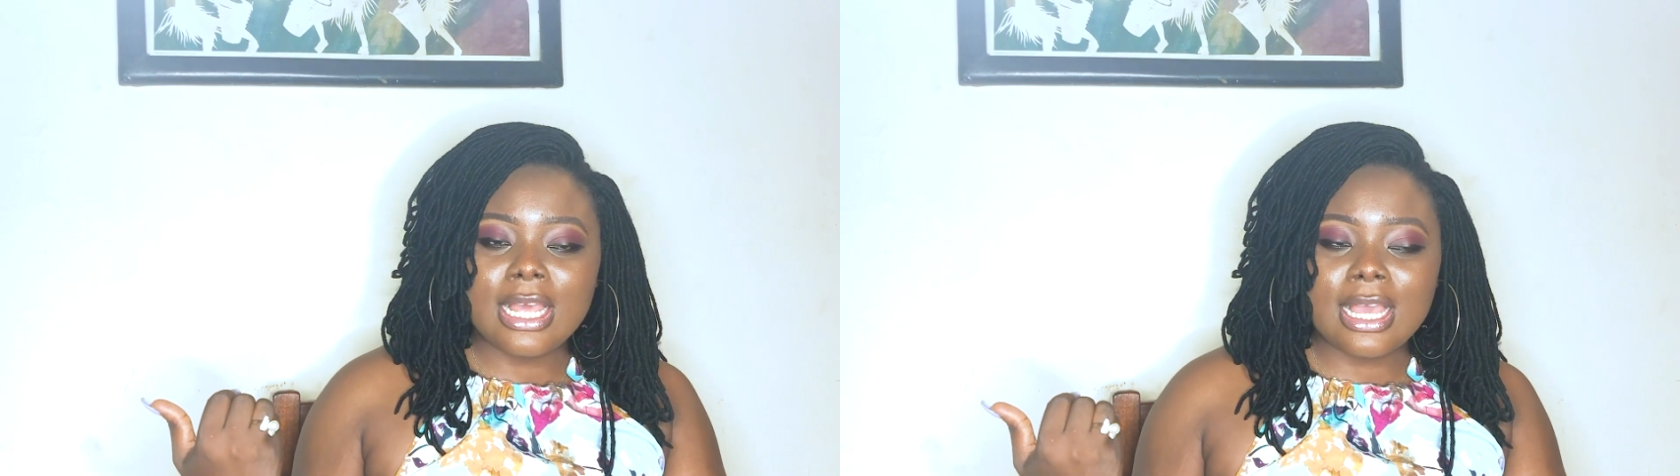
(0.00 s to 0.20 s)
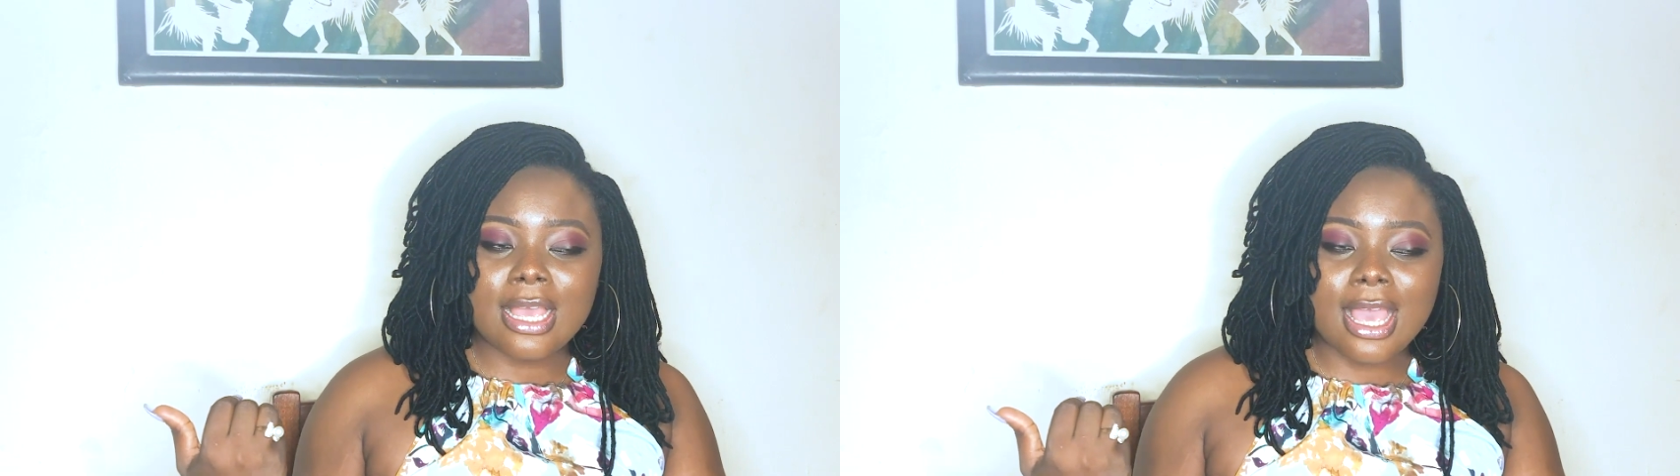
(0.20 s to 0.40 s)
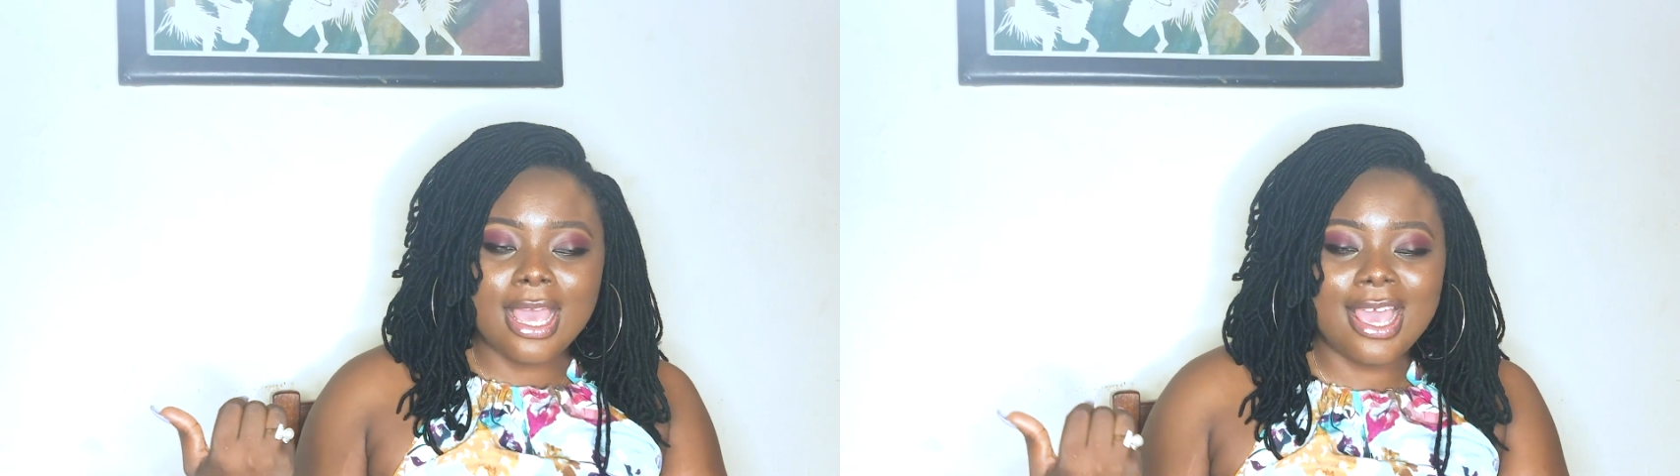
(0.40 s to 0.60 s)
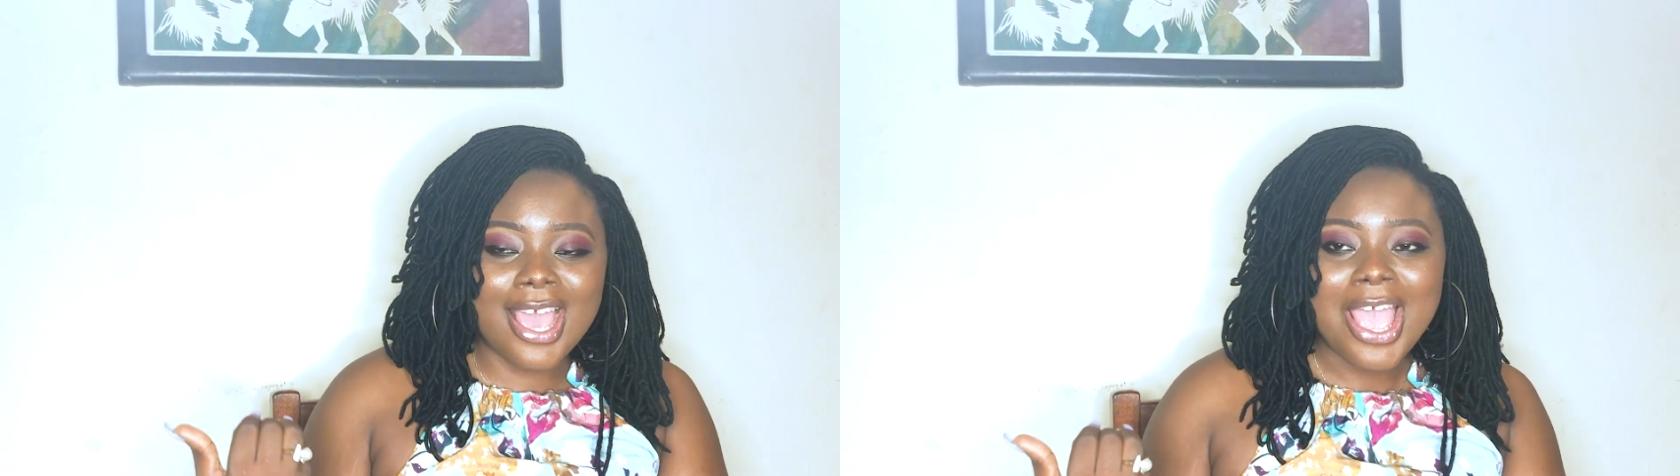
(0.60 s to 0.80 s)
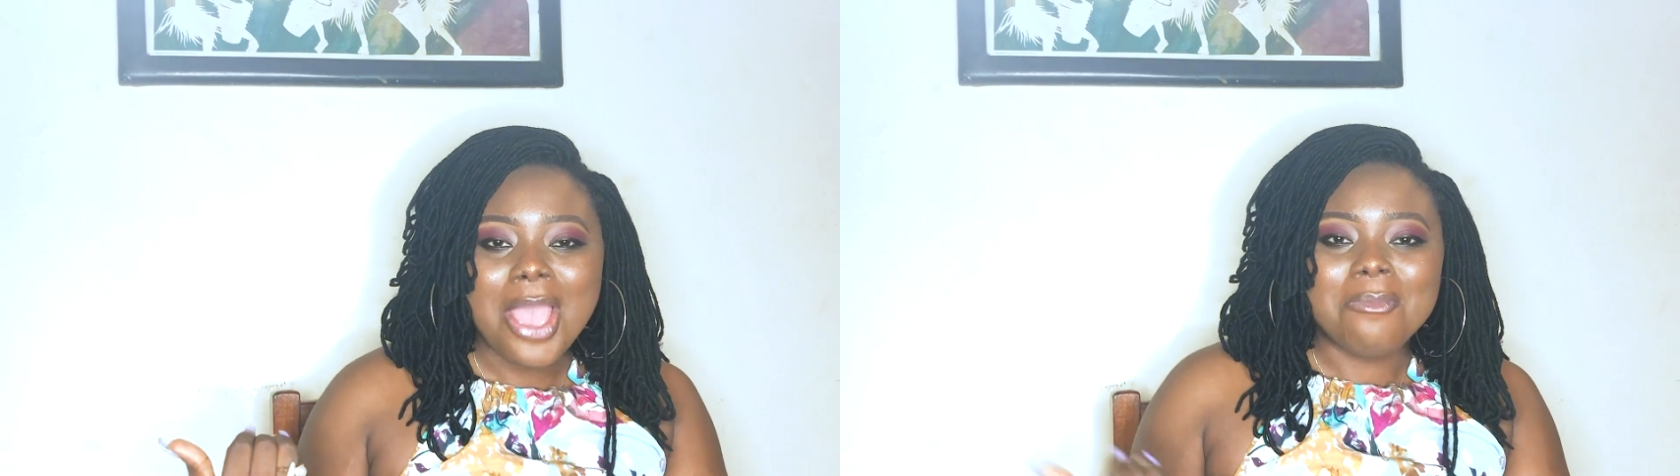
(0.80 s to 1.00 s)

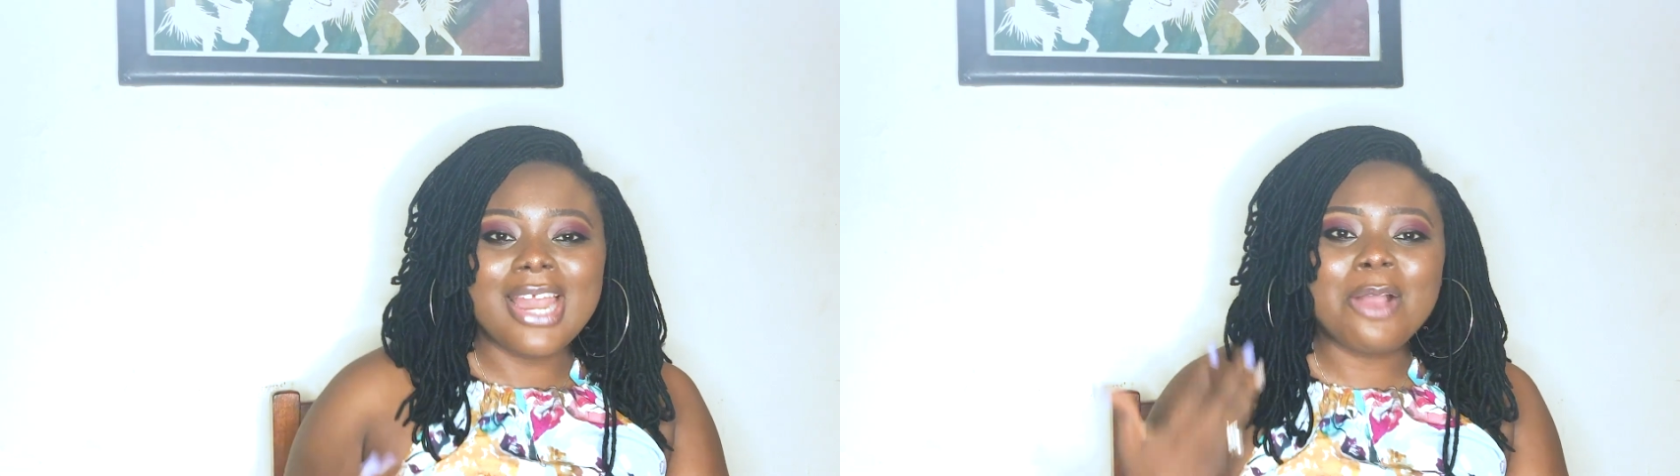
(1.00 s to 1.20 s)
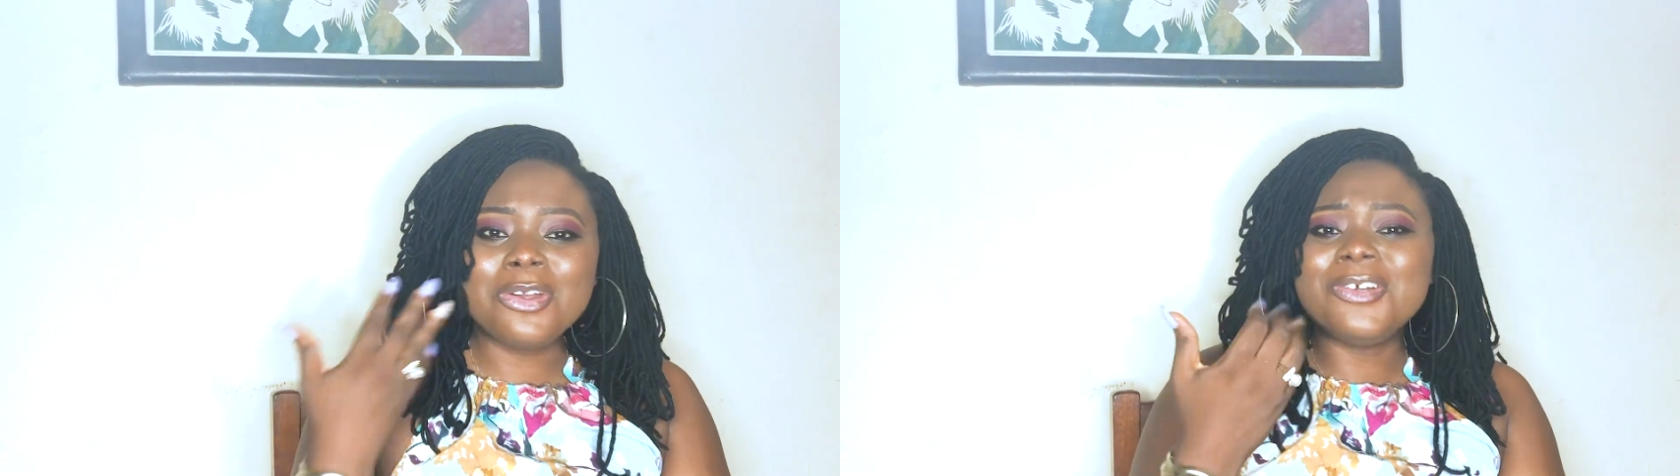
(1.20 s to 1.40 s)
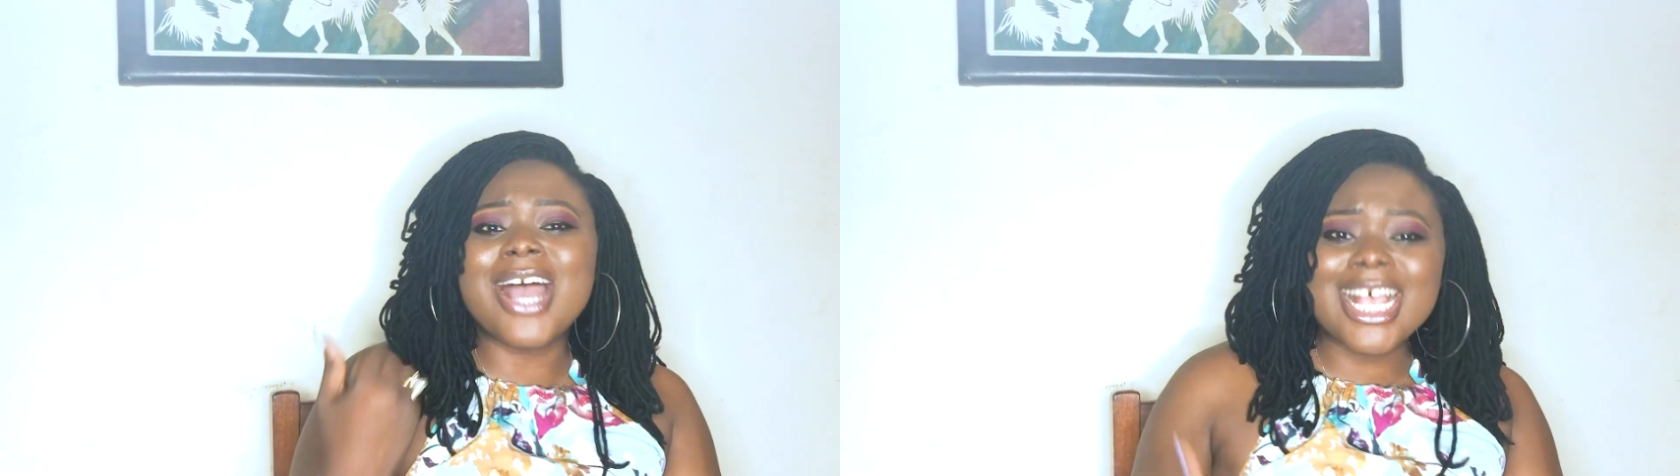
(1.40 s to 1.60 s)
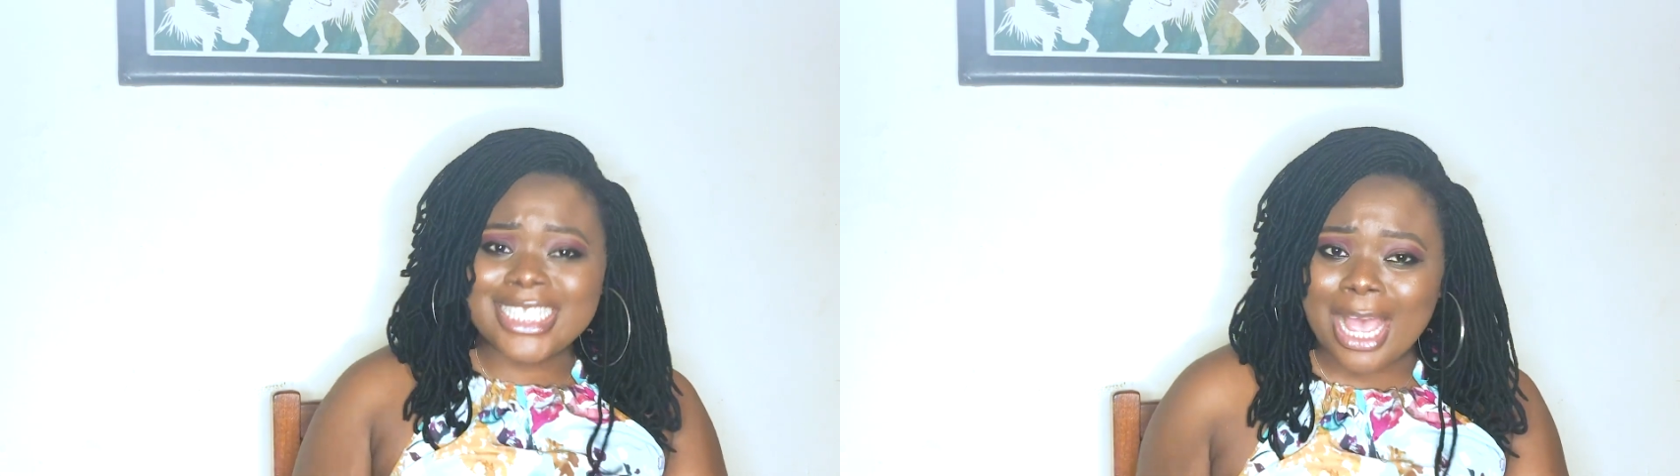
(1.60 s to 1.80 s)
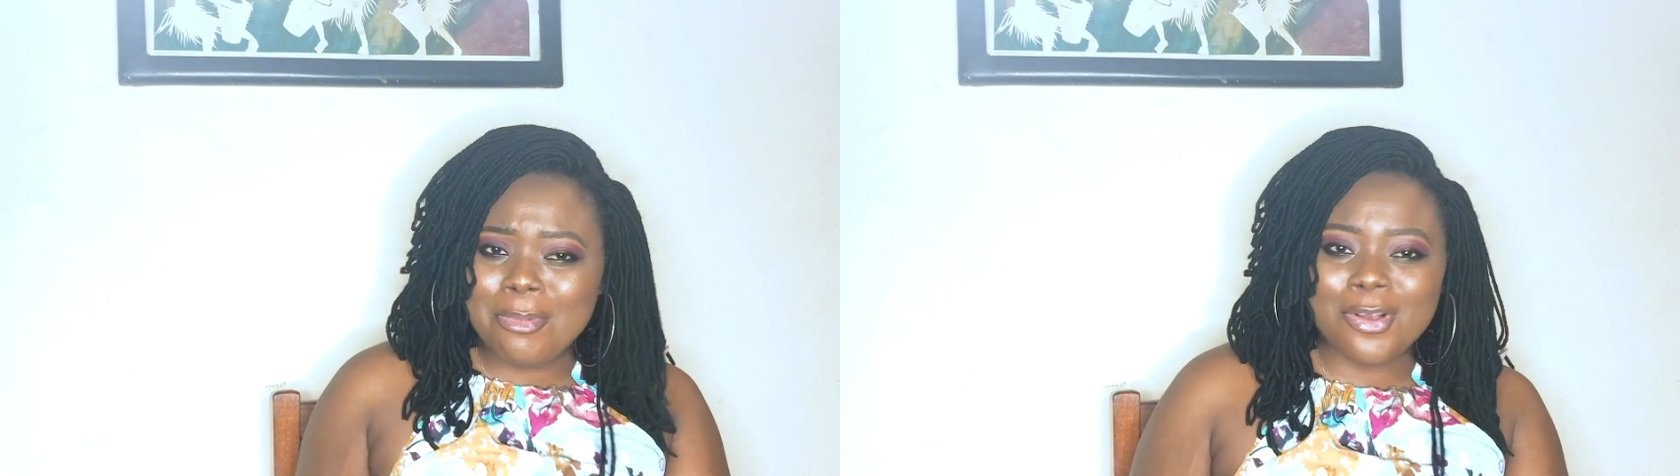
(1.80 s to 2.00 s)
But I couldn't
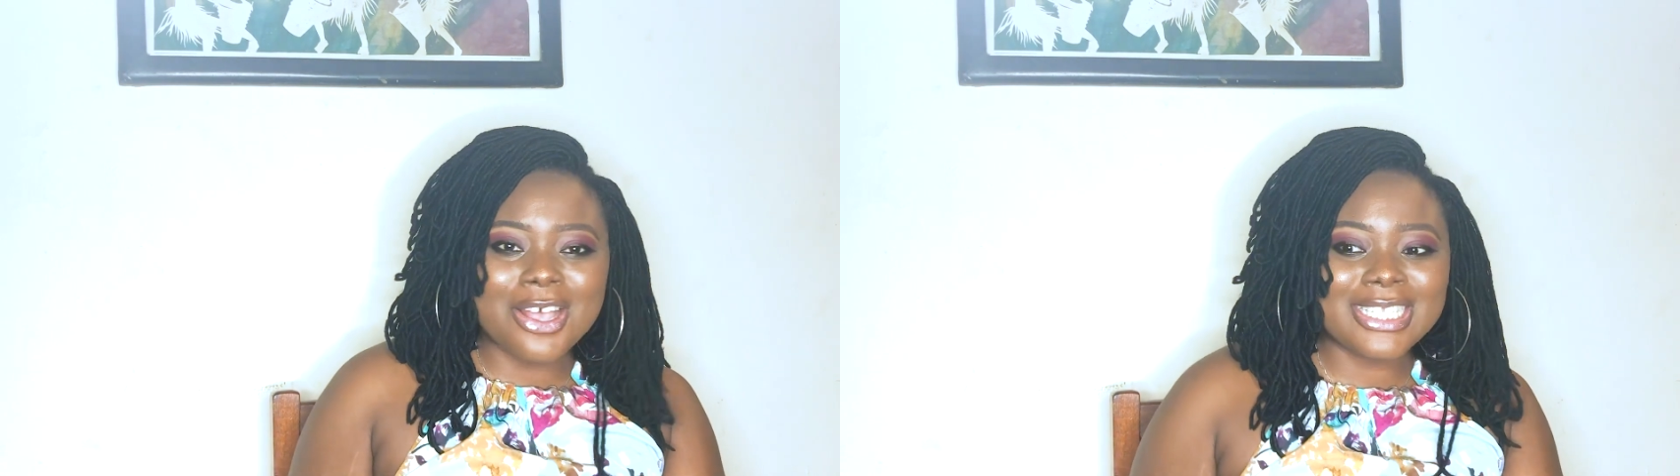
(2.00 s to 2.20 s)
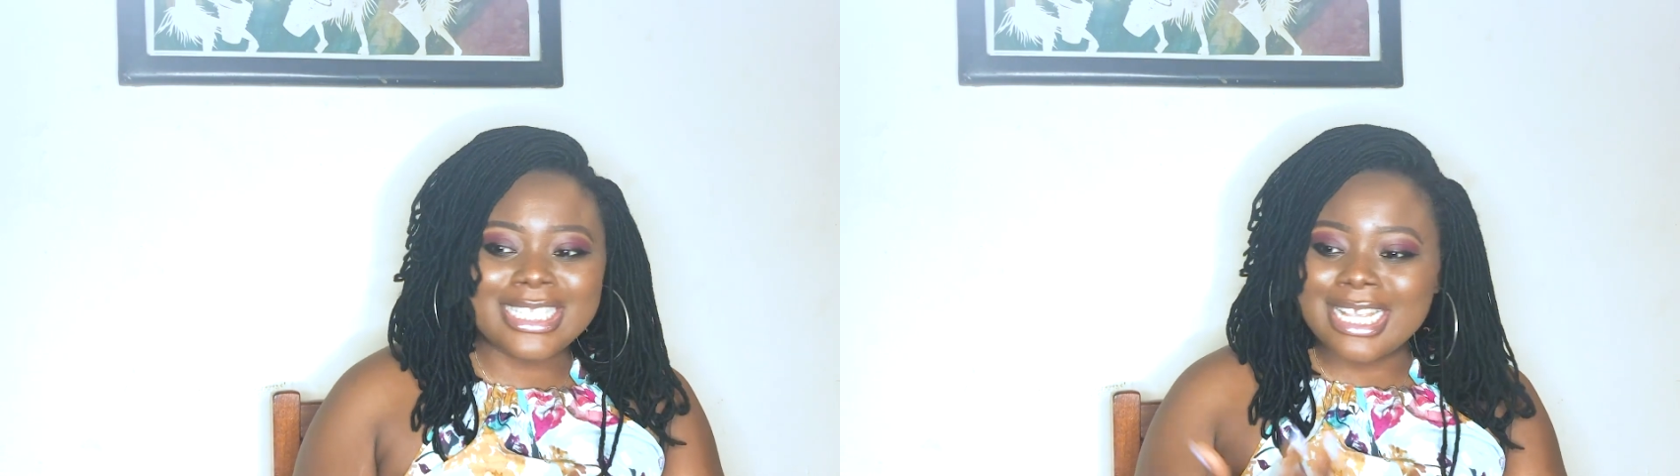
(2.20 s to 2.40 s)
answer because